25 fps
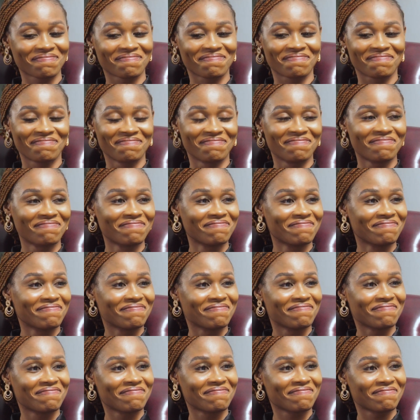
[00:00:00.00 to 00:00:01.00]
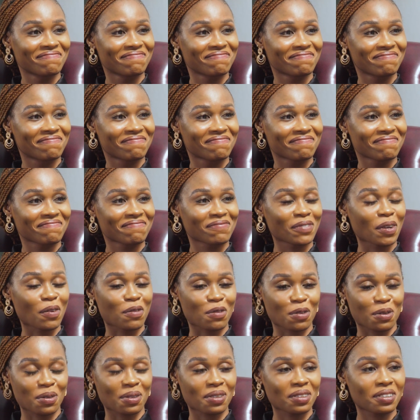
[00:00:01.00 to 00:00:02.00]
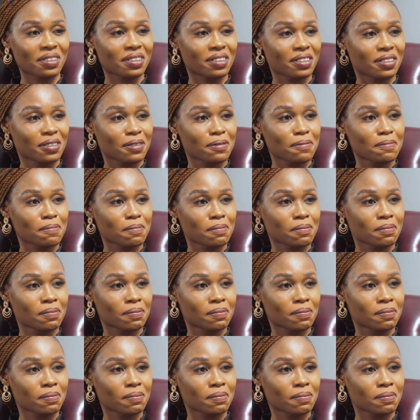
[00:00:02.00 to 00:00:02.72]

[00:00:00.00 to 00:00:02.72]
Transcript: that it is success. Of course. So we had a